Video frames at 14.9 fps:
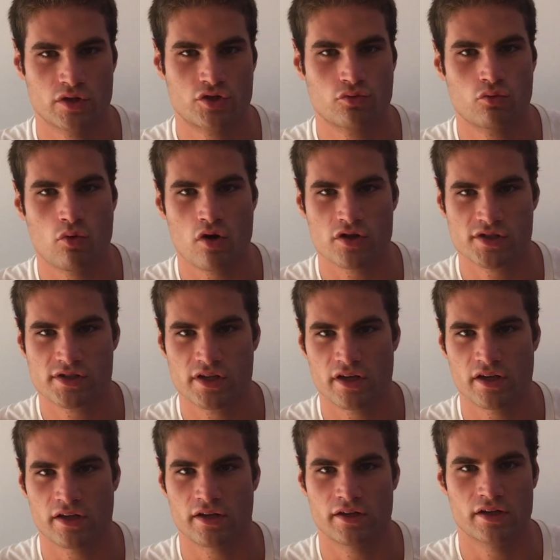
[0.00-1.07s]
was
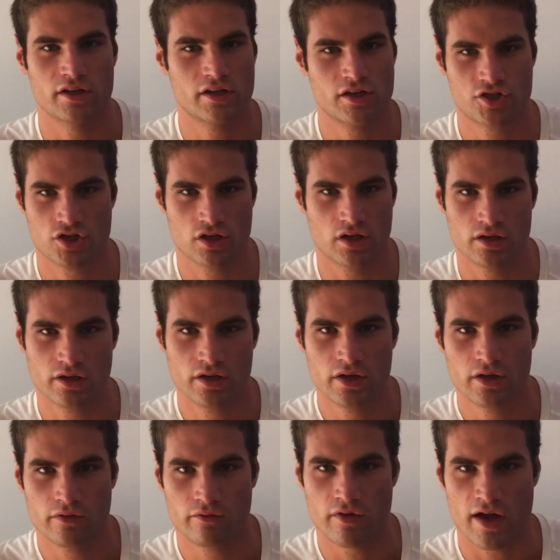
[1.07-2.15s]
the initial
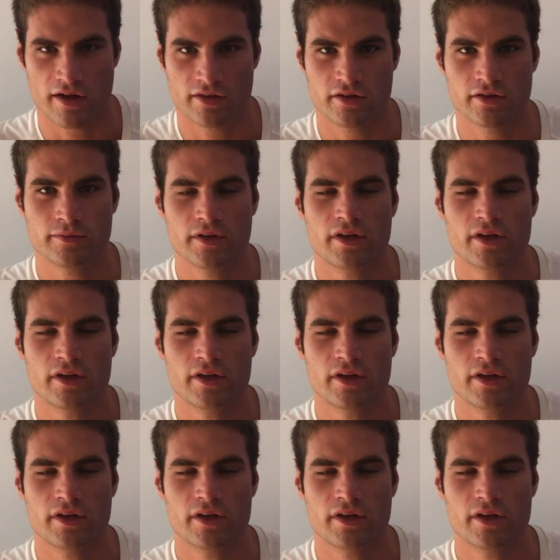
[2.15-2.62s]
factor,